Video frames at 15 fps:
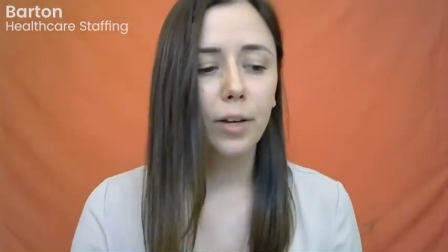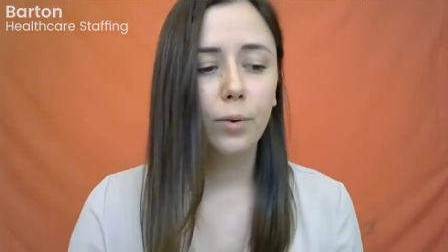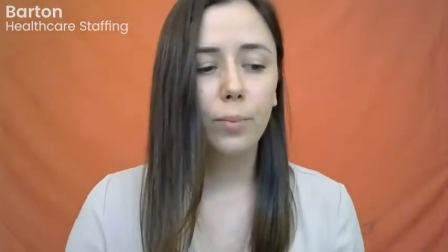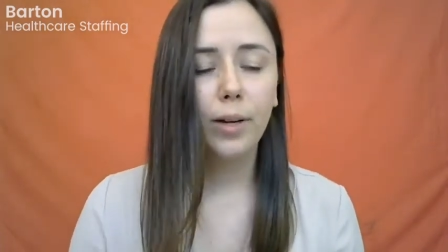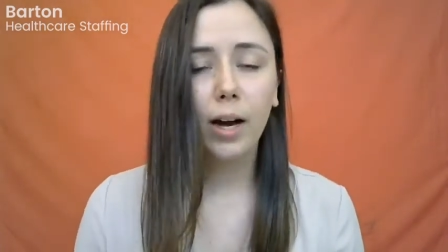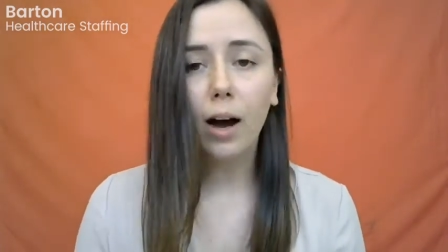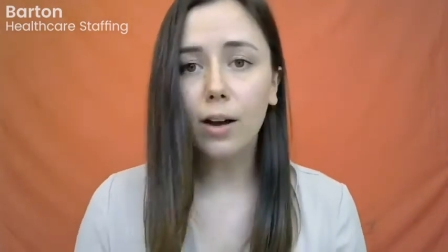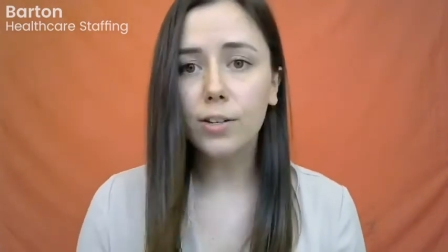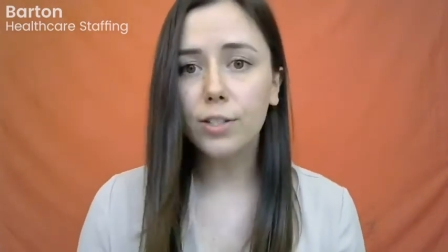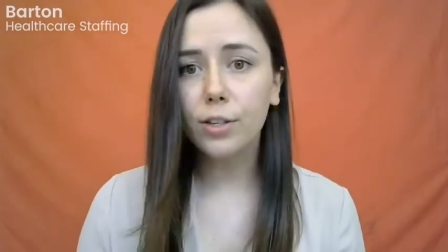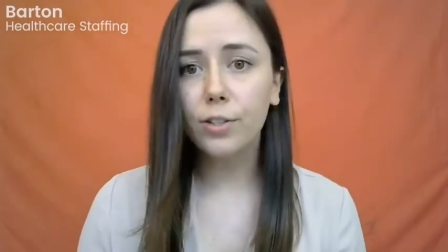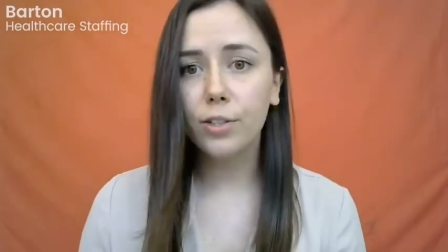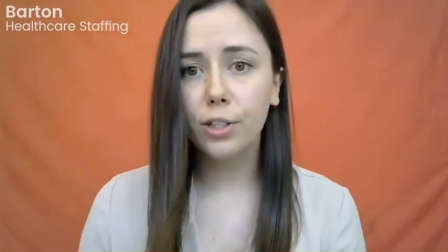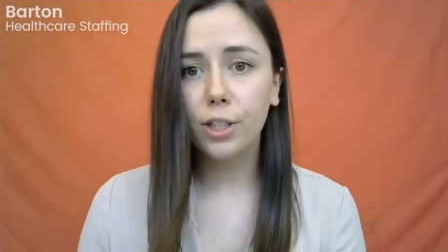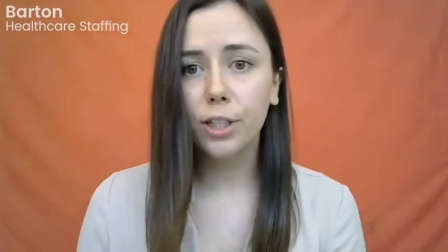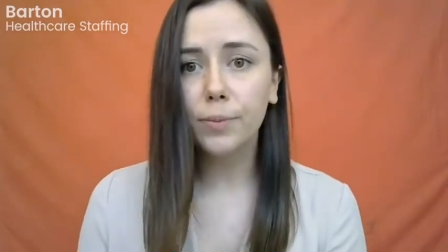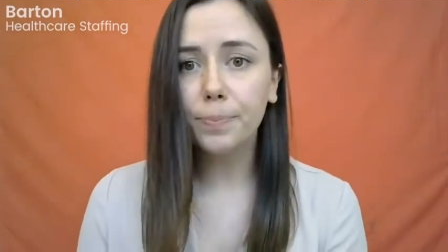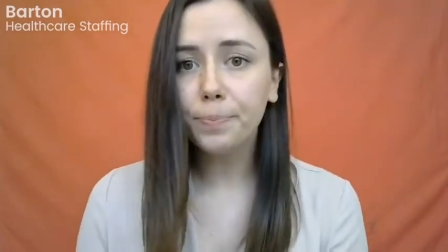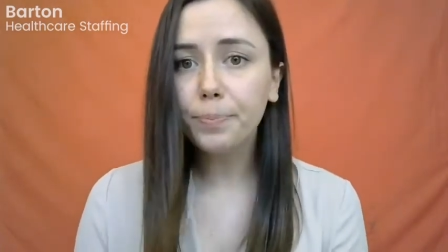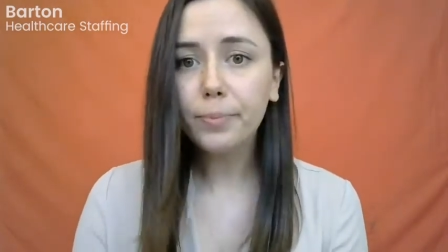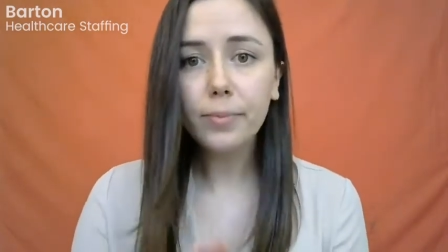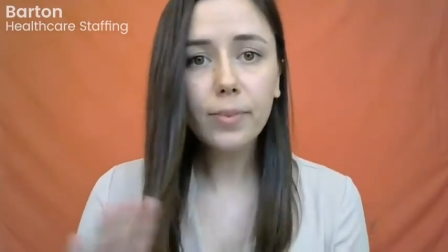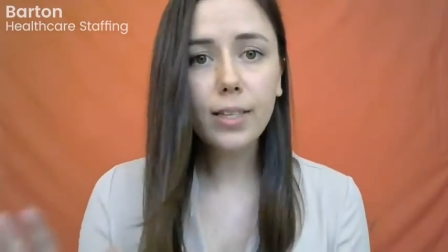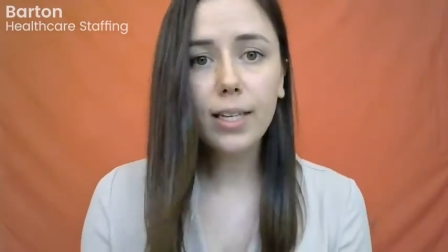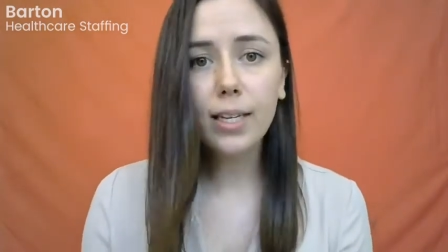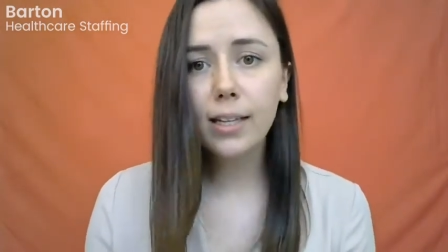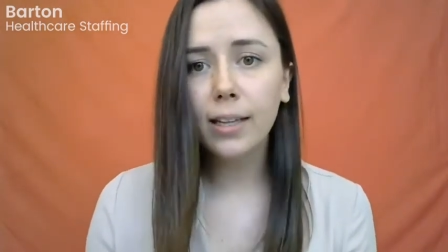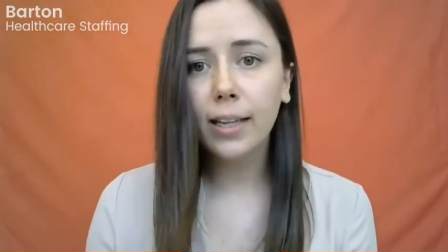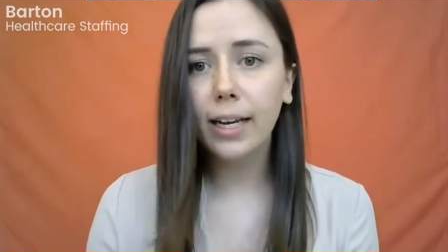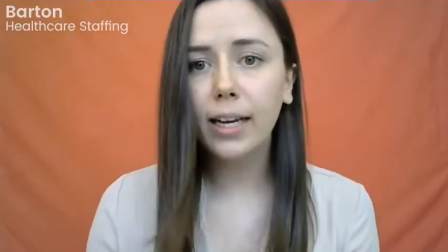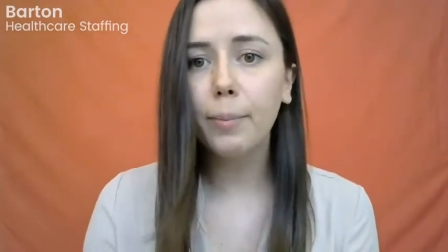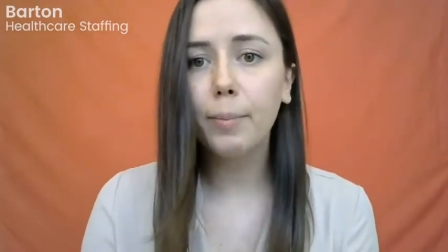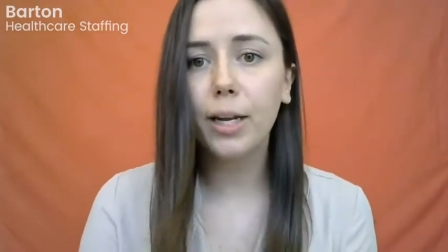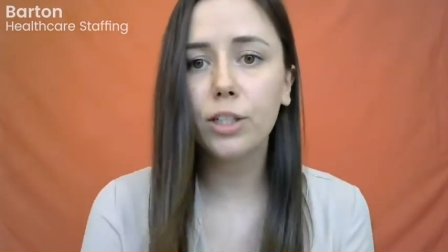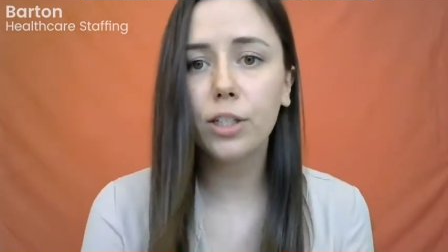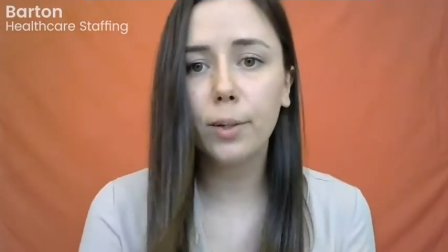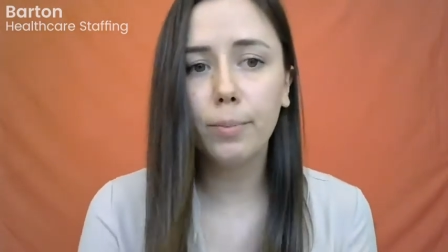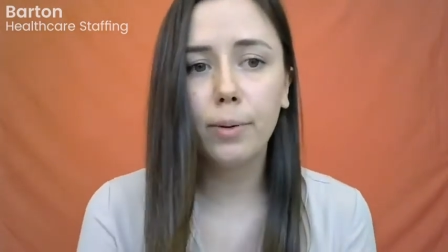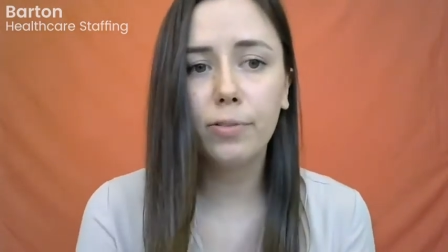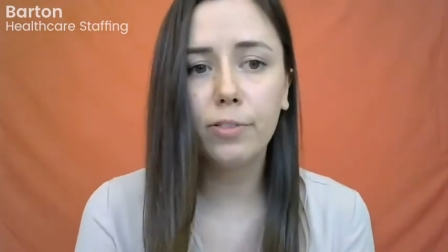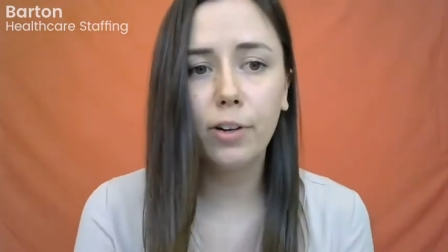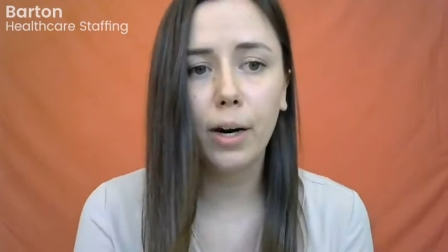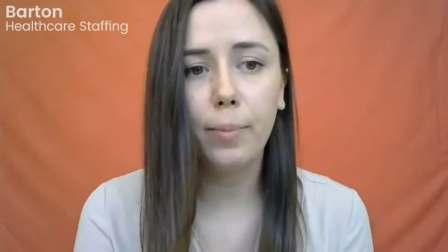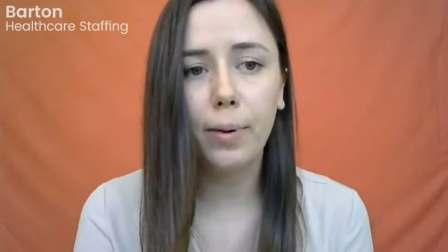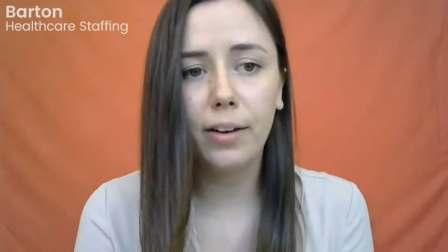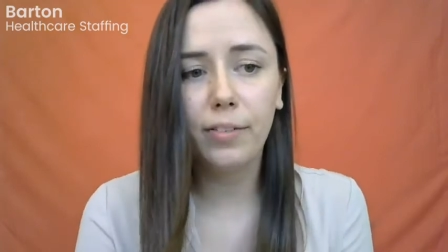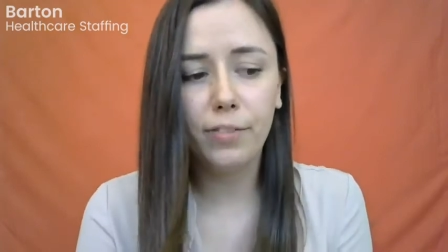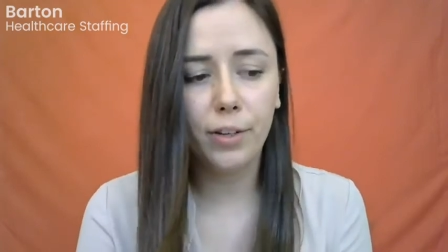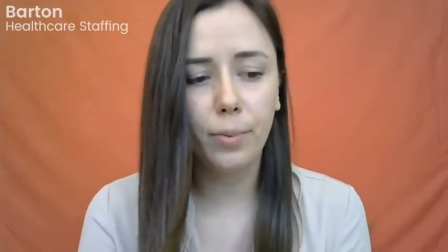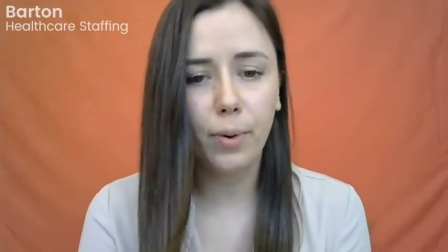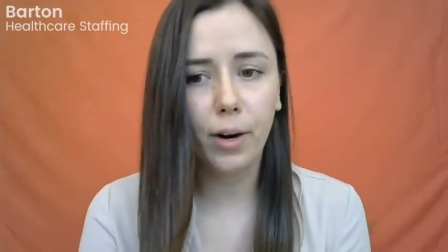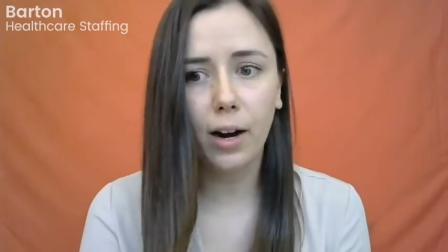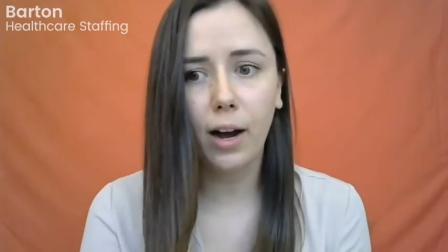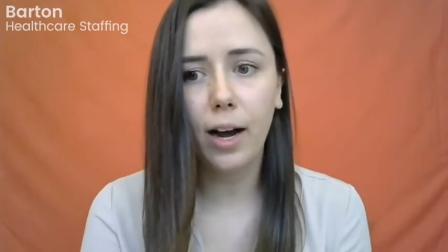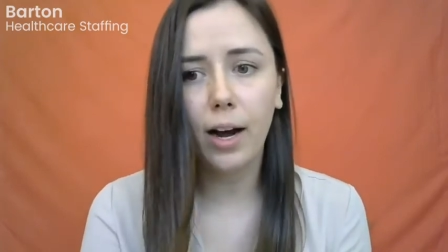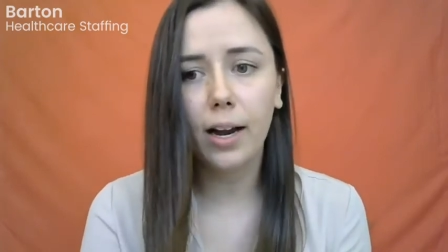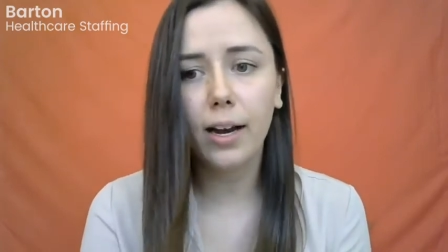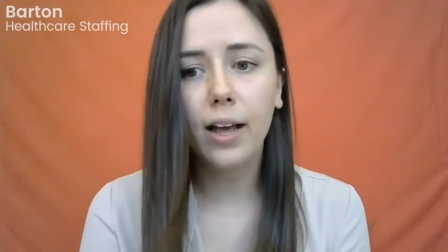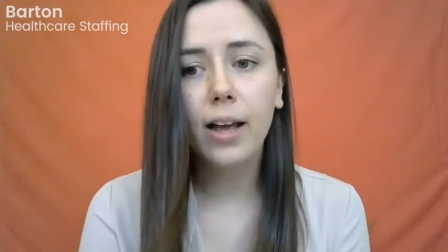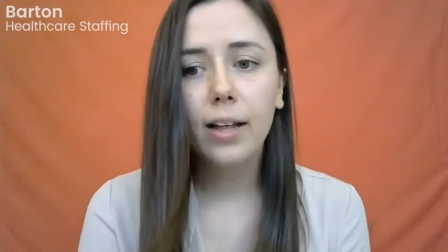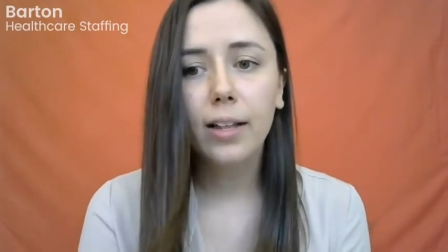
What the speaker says: We also do, like I mentioned before, but if you weren't on,